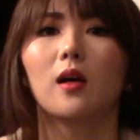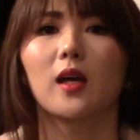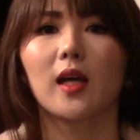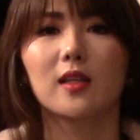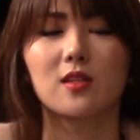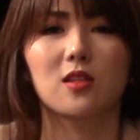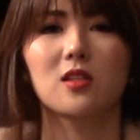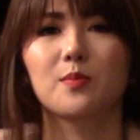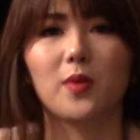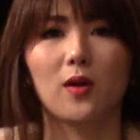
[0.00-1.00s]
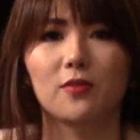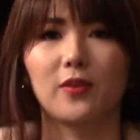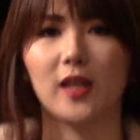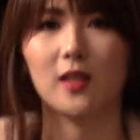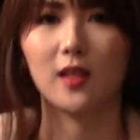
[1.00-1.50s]
It's just
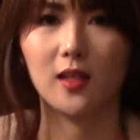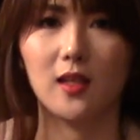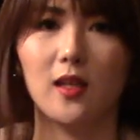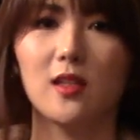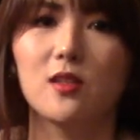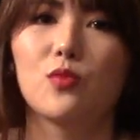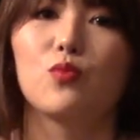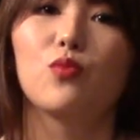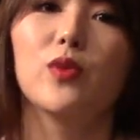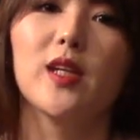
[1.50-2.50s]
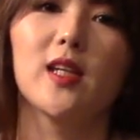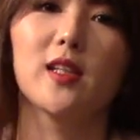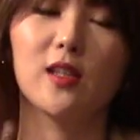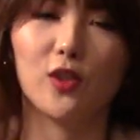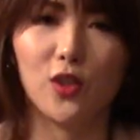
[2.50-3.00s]
perfect. It's
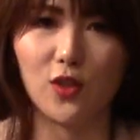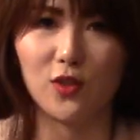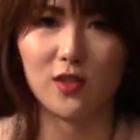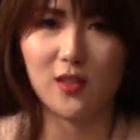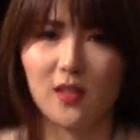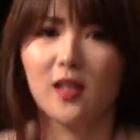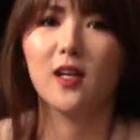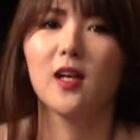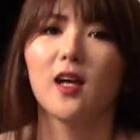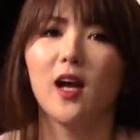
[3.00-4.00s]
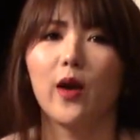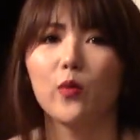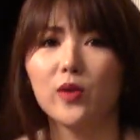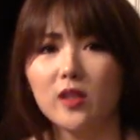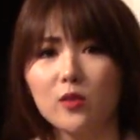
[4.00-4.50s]
really cute. I
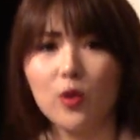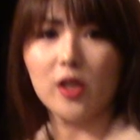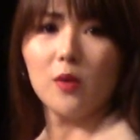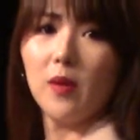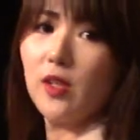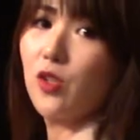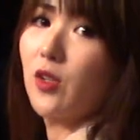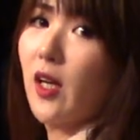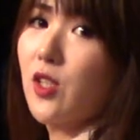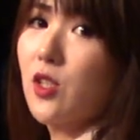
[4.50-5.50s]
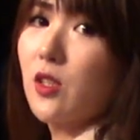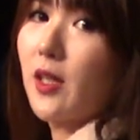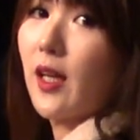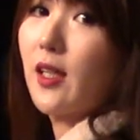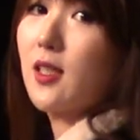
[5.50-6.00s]
really recommend you guys to
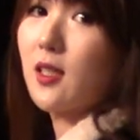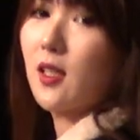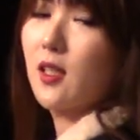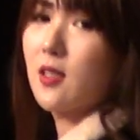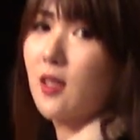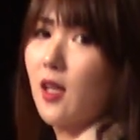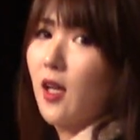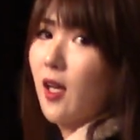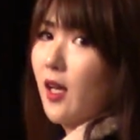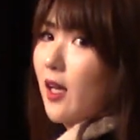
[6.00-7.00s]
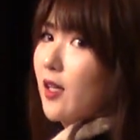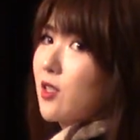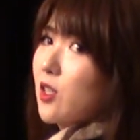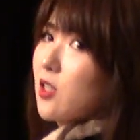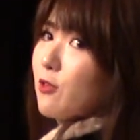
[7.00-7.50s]
get it because
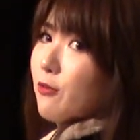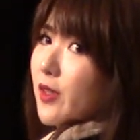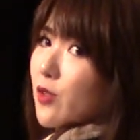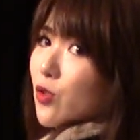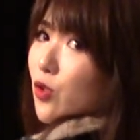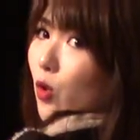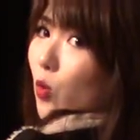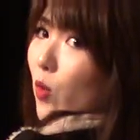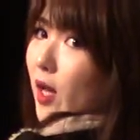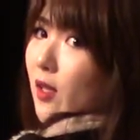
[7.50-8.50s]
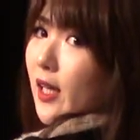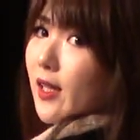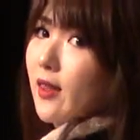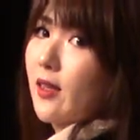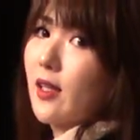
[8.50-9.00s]
it just fits so well
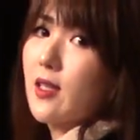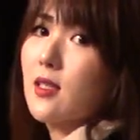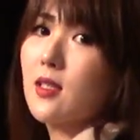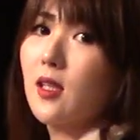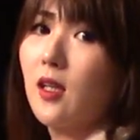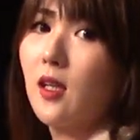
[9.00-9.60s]
like this.